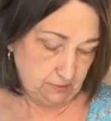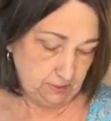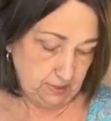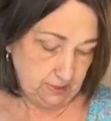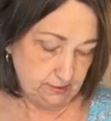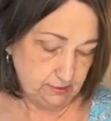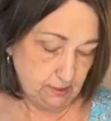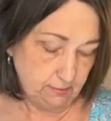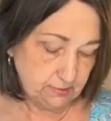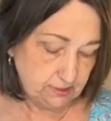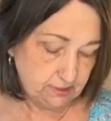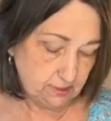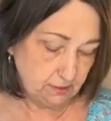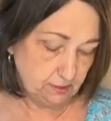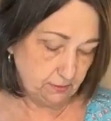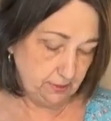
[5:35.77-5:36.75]
Okay, so I'm
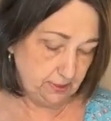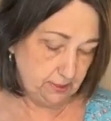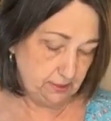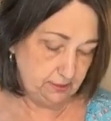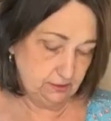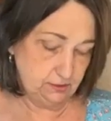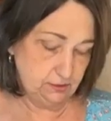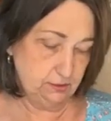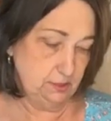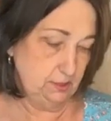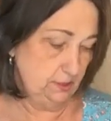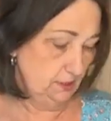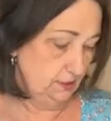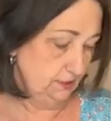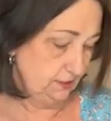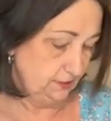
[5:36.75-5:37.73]
just going to go ahead and do
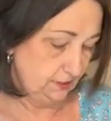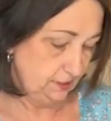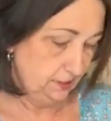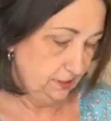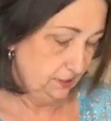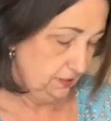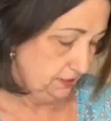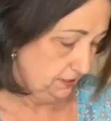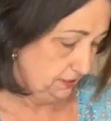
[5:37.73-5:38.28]
this.